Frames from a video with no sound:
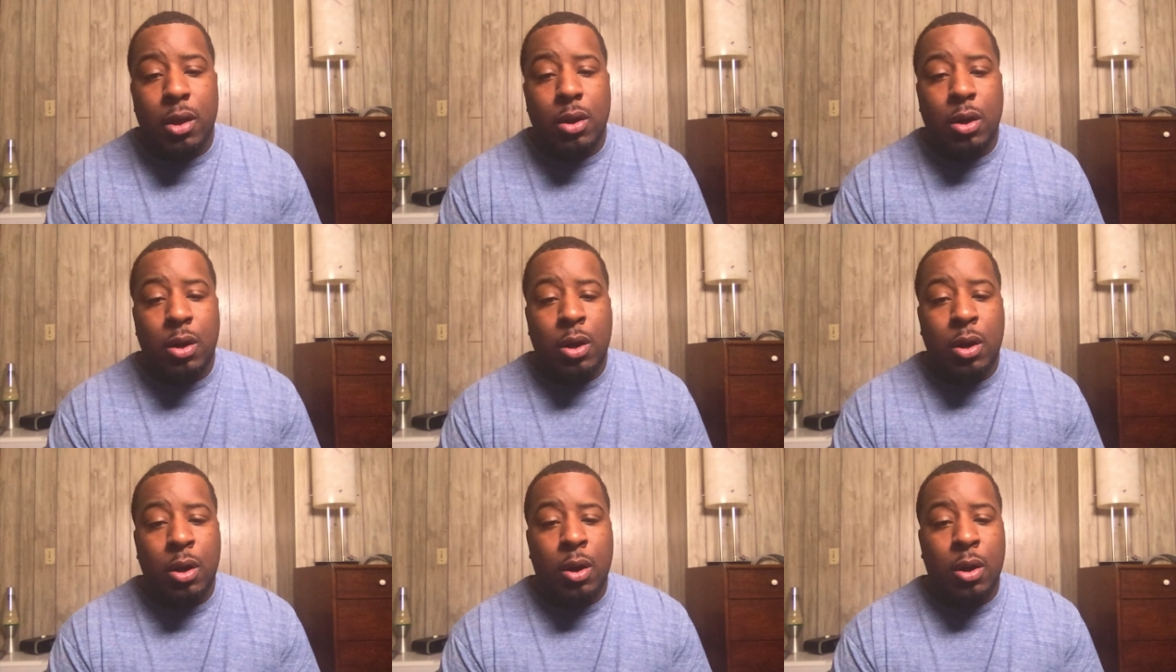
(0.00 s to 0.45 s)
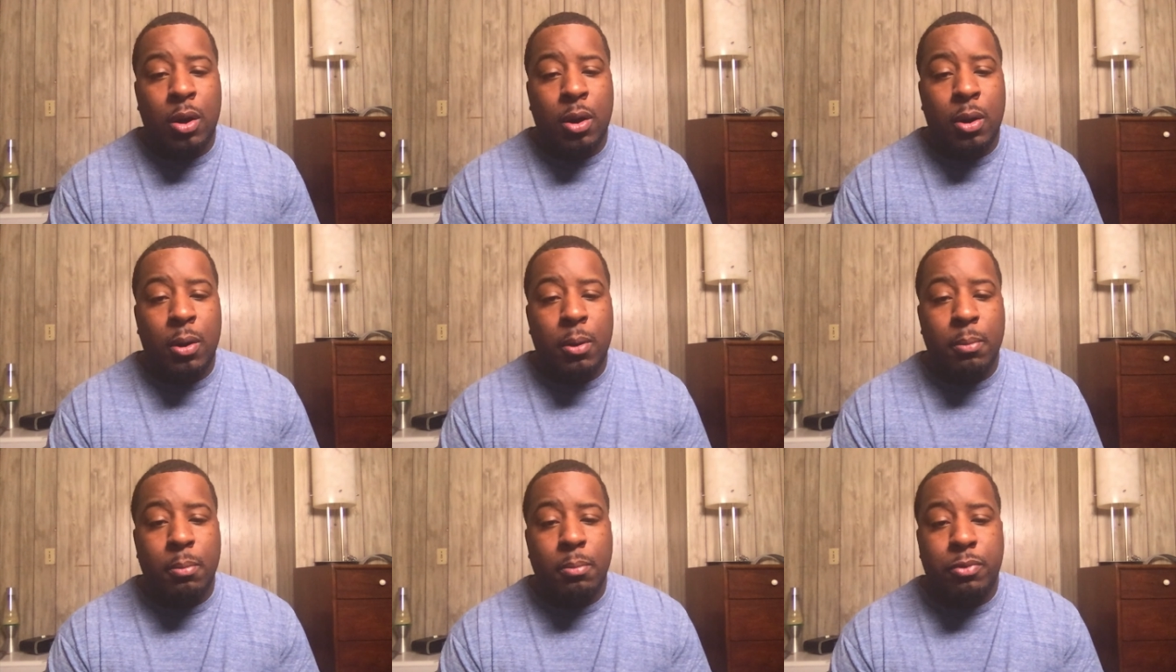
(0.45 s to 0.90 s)

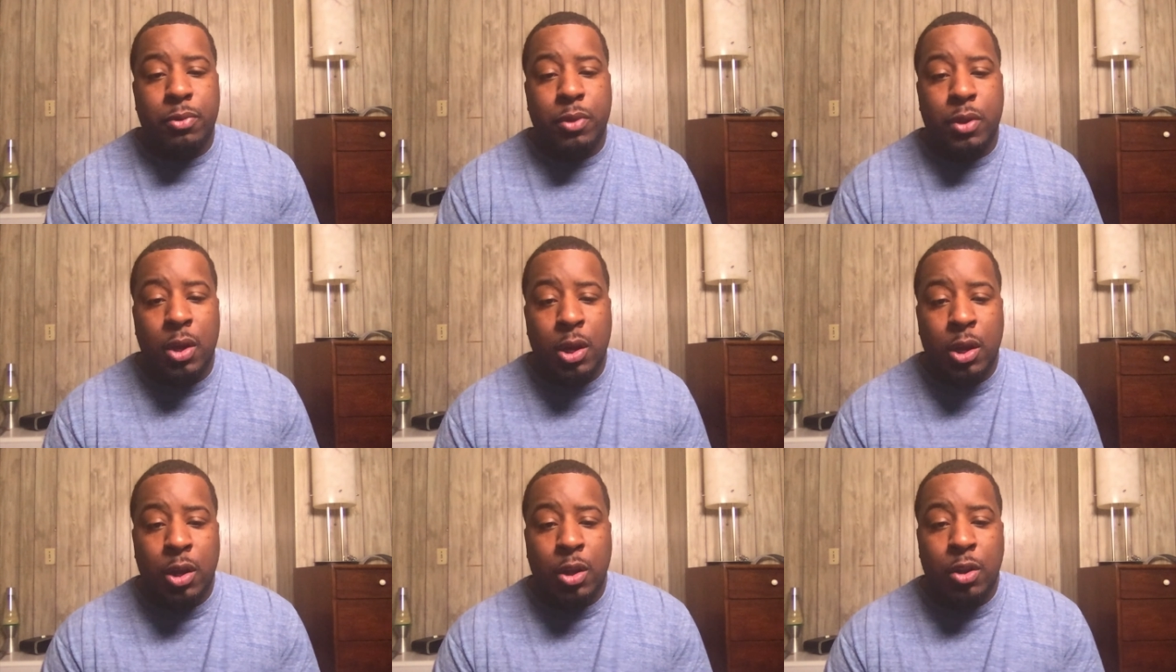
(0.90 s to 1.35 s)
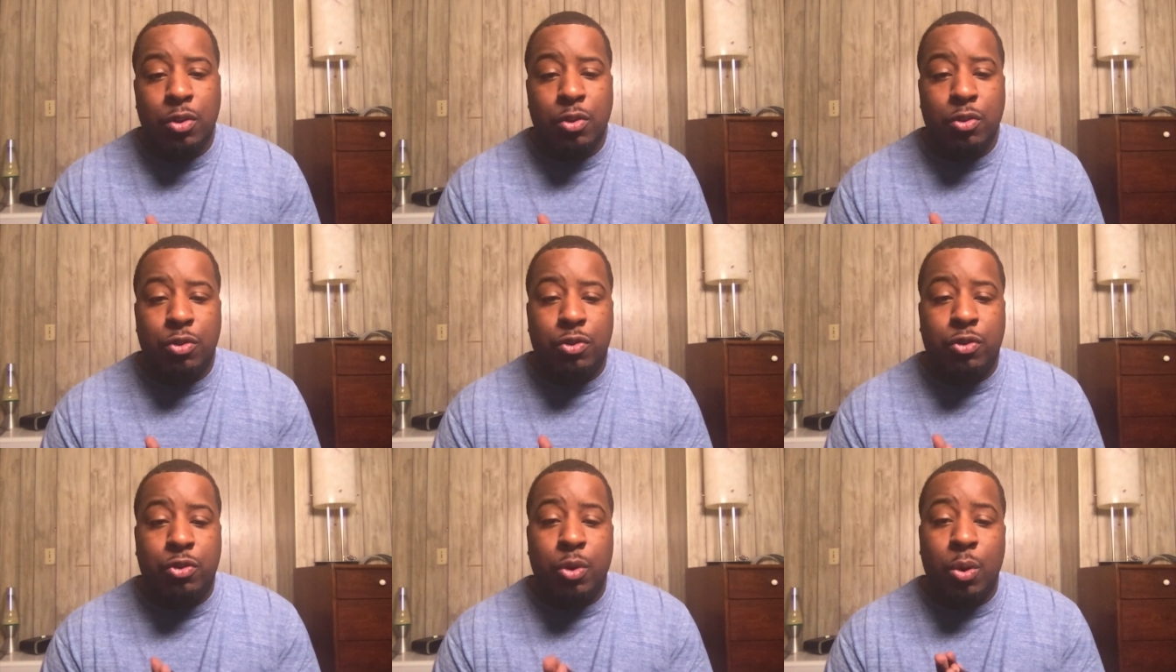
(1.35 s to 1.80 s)
Um, and
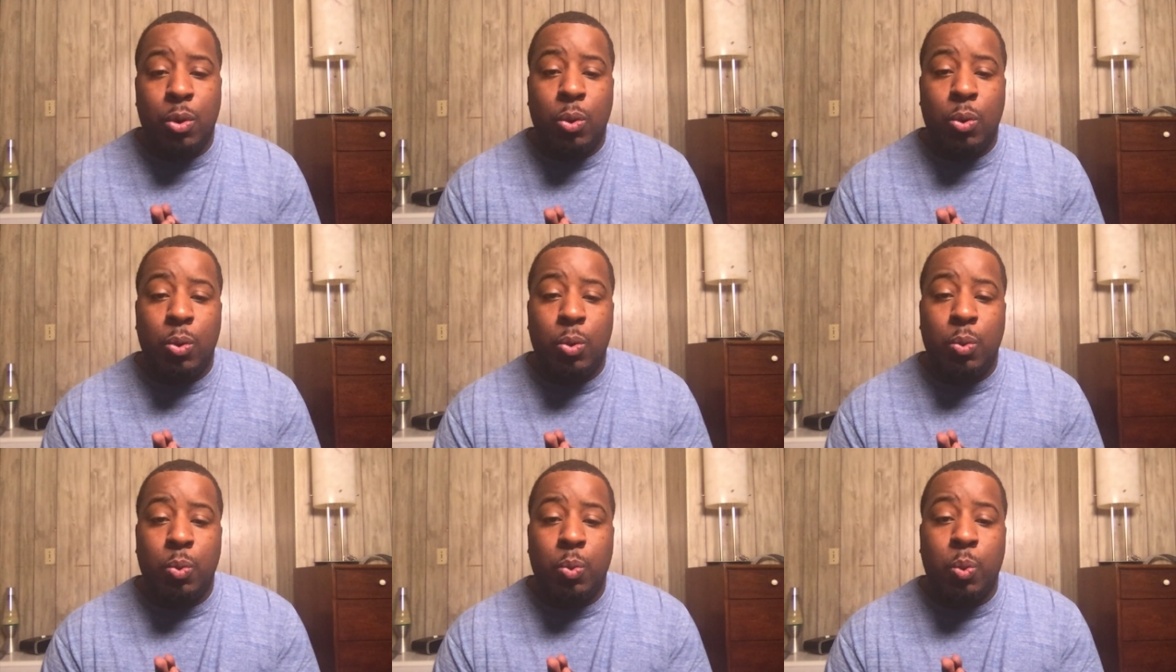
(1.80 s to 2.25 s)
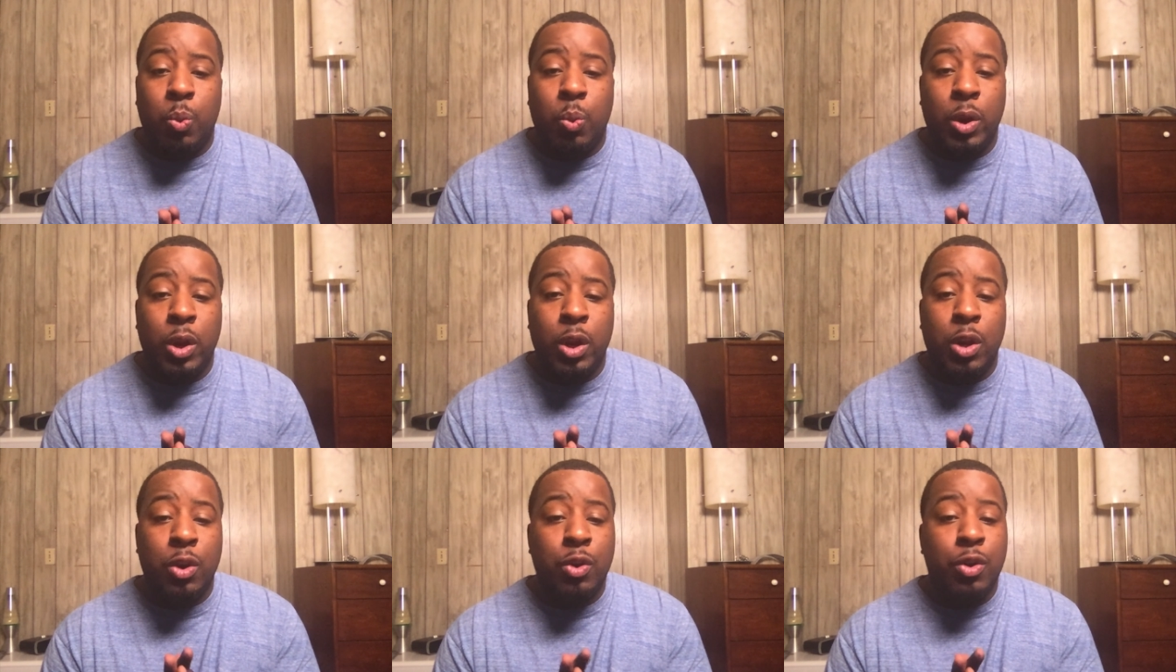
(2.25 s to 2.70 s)
so
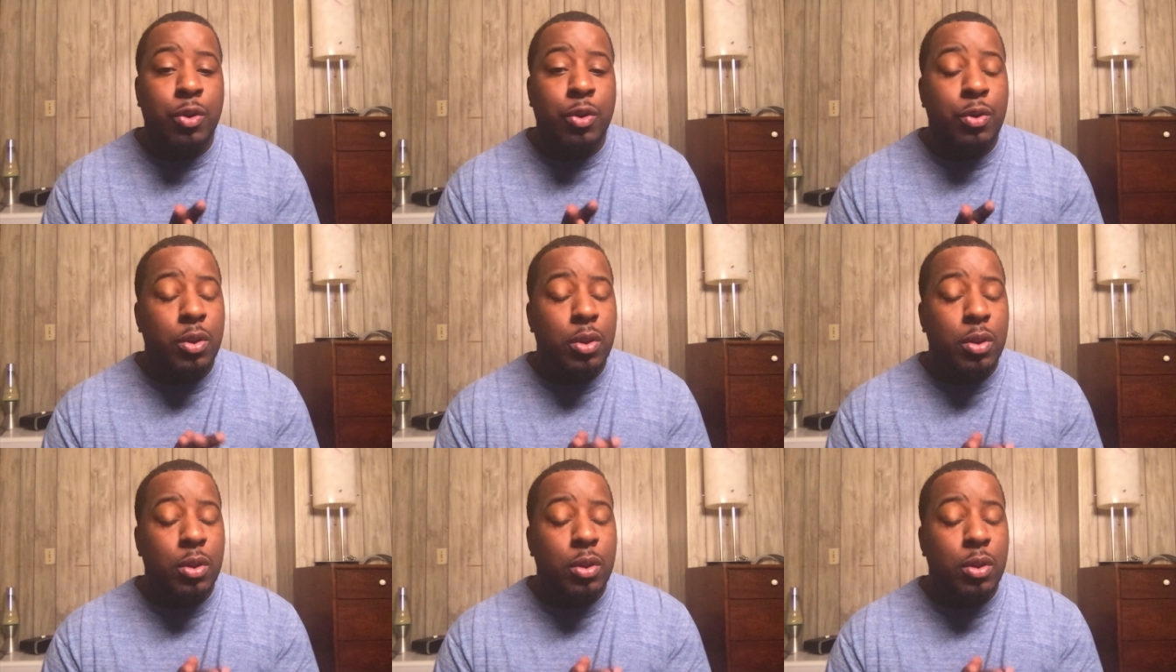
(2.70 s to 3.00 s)
when